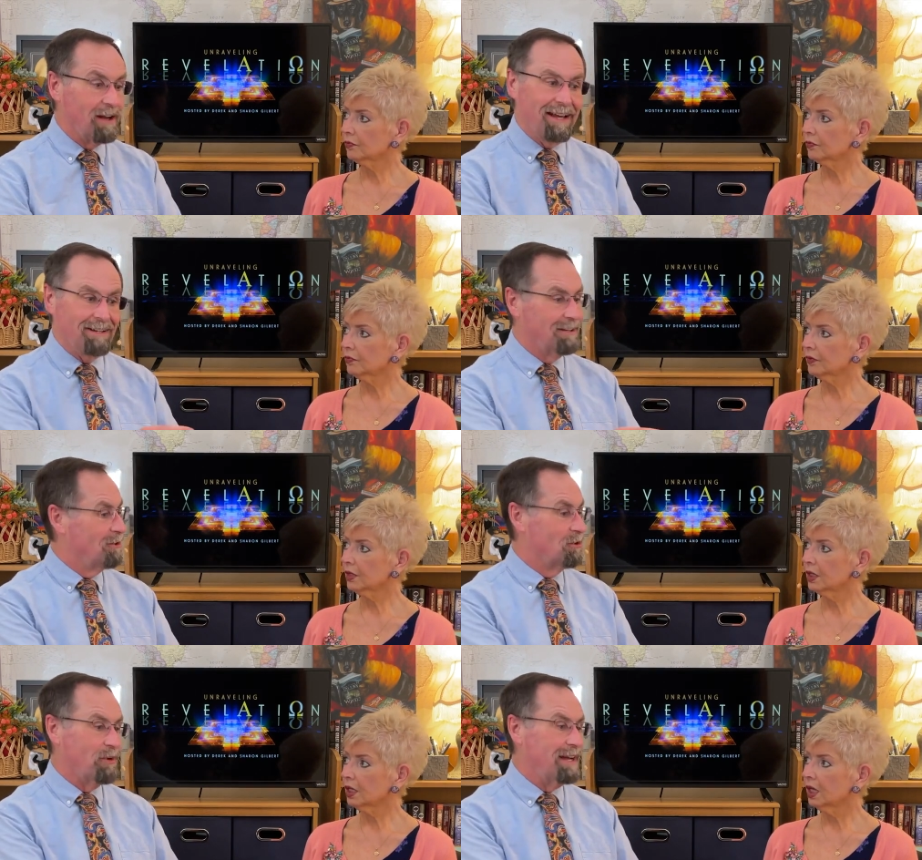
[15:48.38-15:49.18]
Speaker 1: and
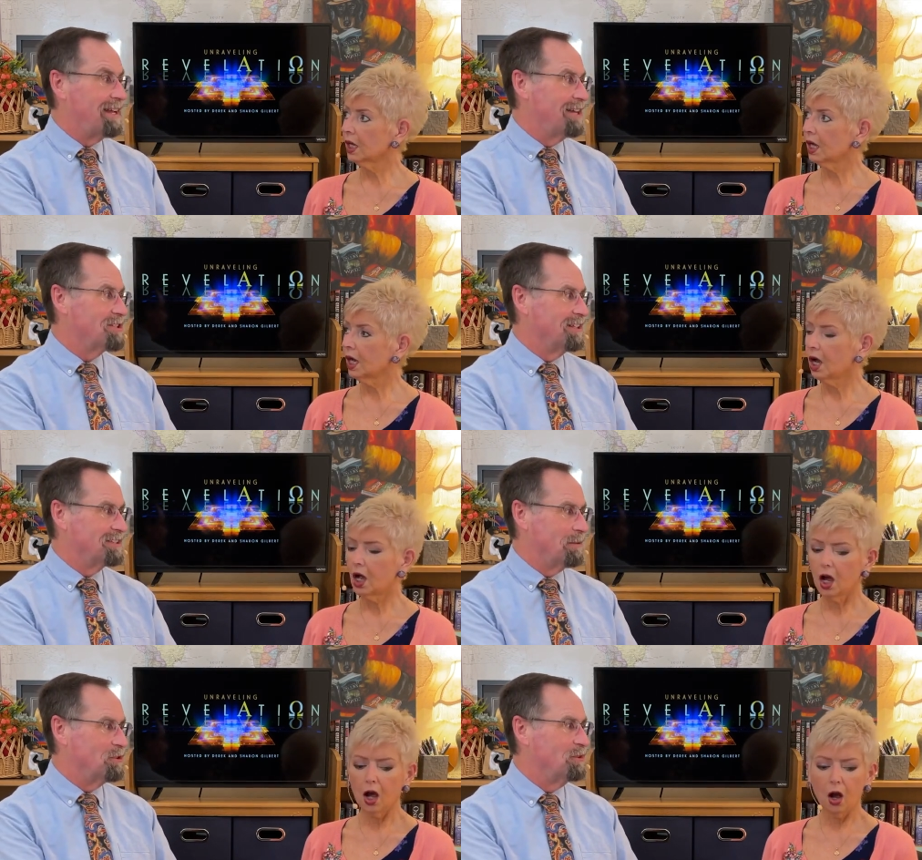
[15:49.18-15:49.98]
great catch on the
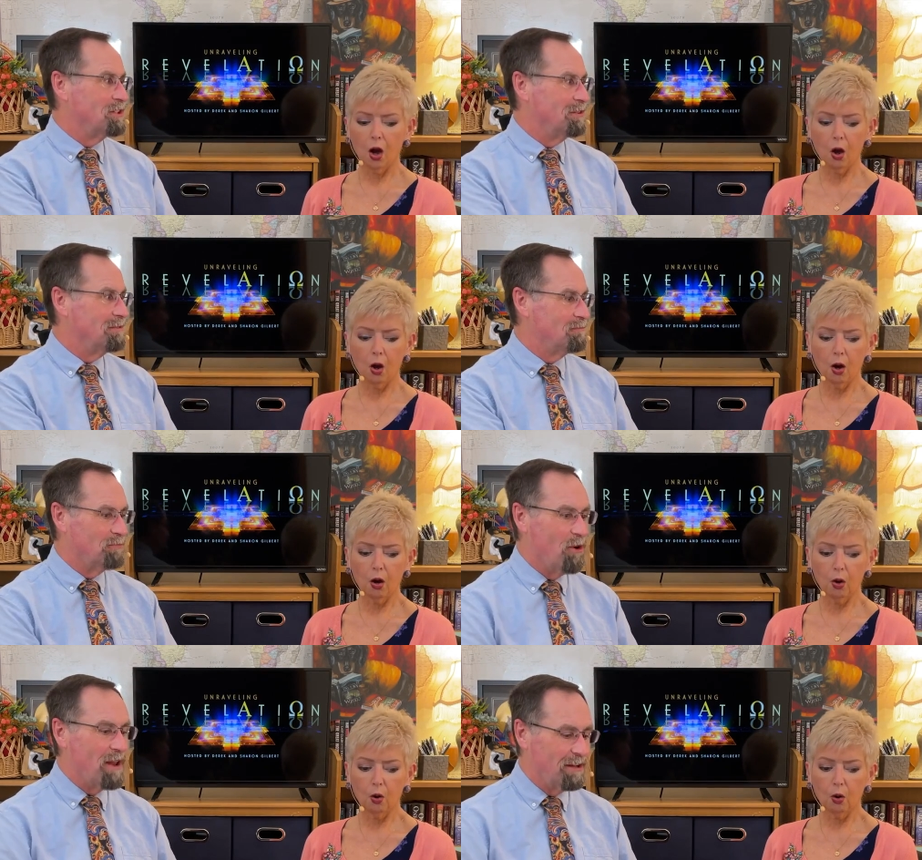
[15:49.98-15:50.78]
Septuagint
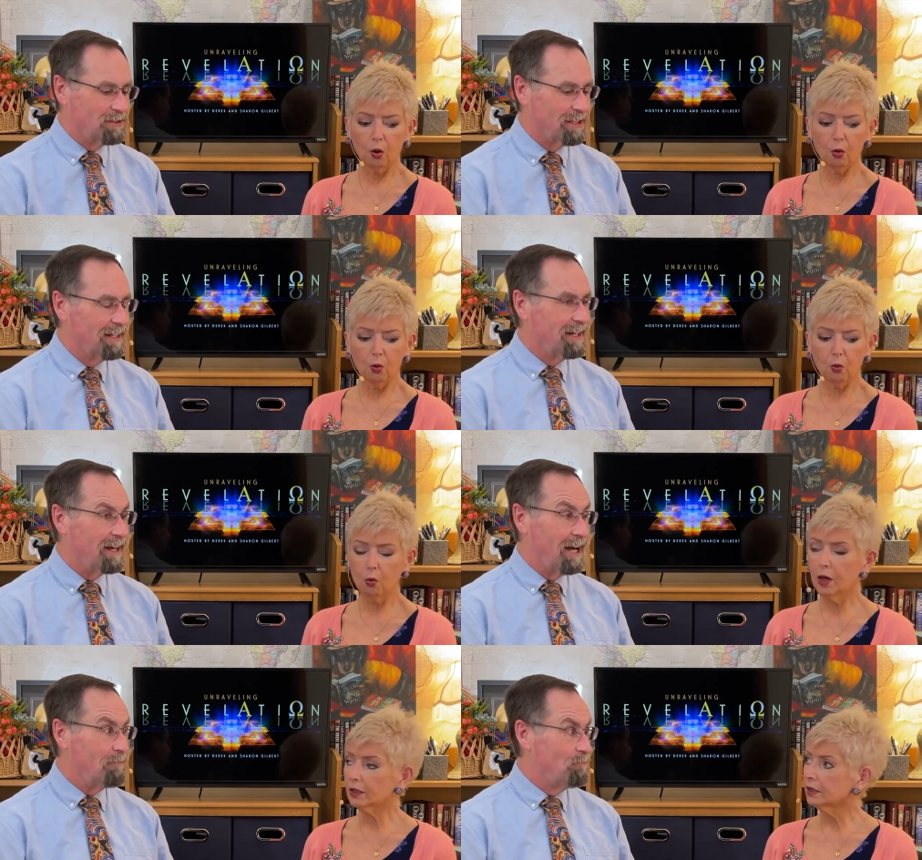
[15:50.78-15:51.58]
pronouns. Uh,
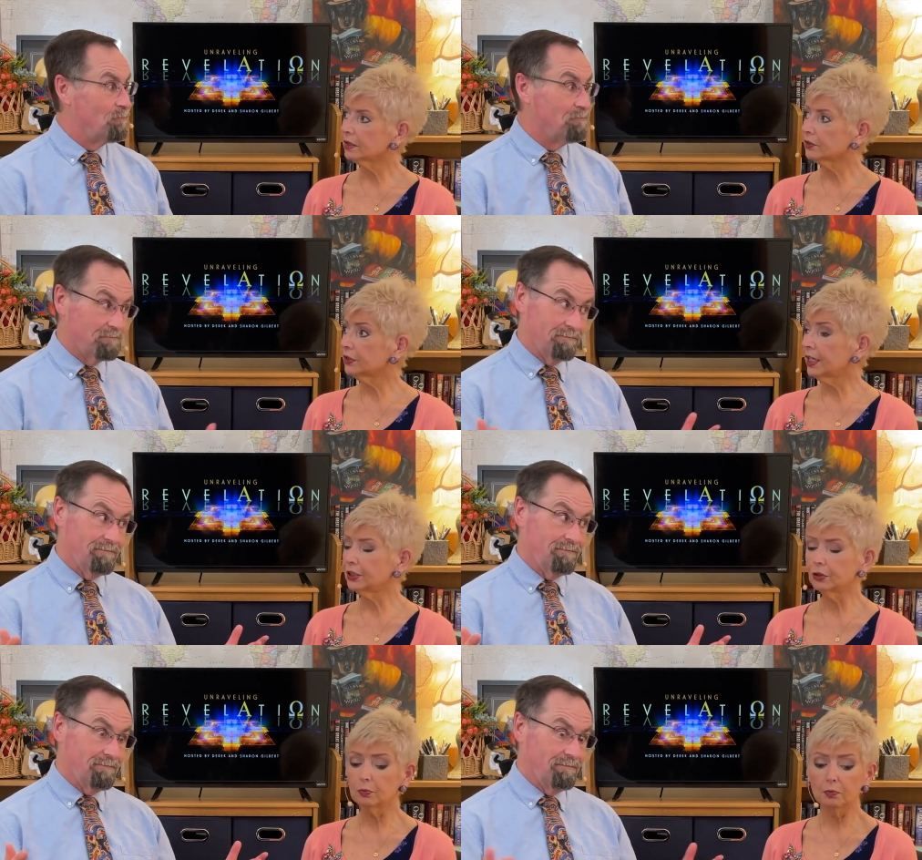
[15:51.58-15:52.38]
Speaker 2: well, uh,
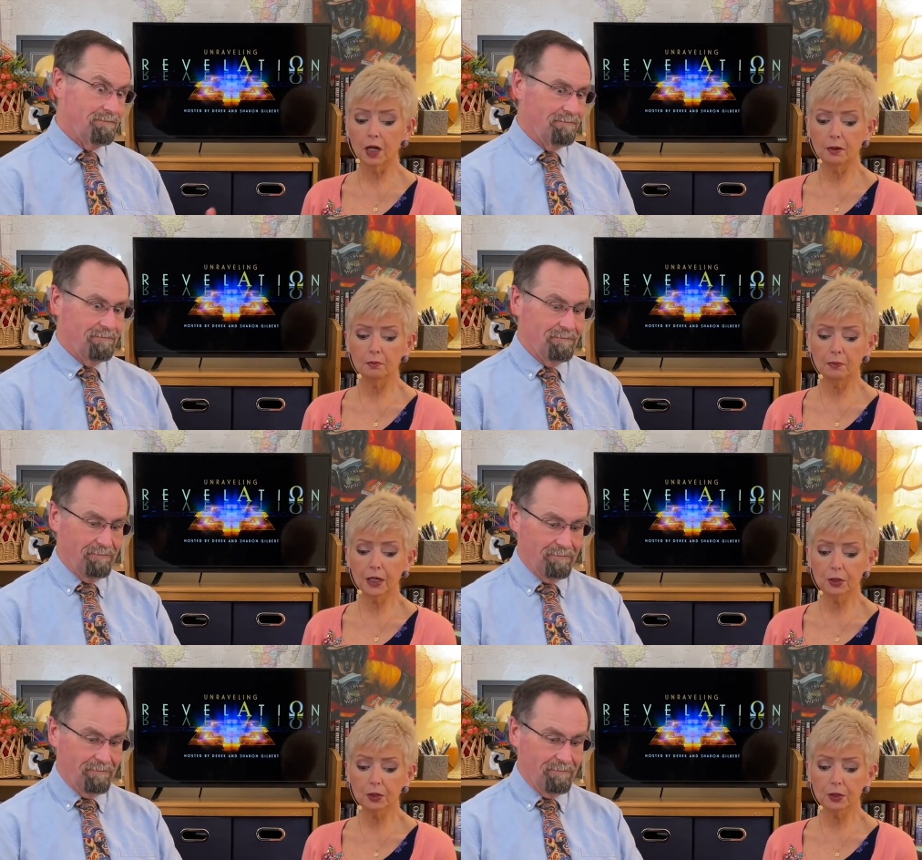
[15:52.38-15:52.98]
thank you. Um, by the